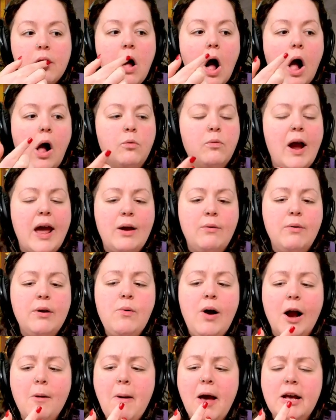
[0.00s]
Right. We
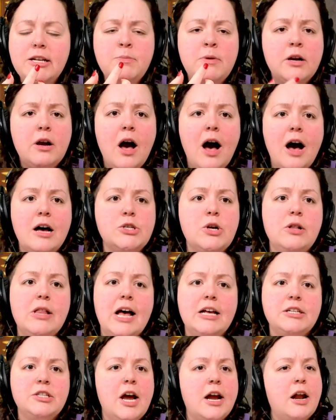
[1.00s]
walked past him at Costco
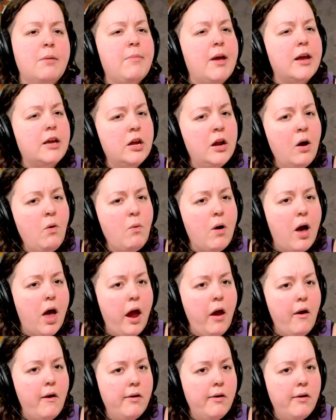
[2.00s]
last night. I'm like, you know what?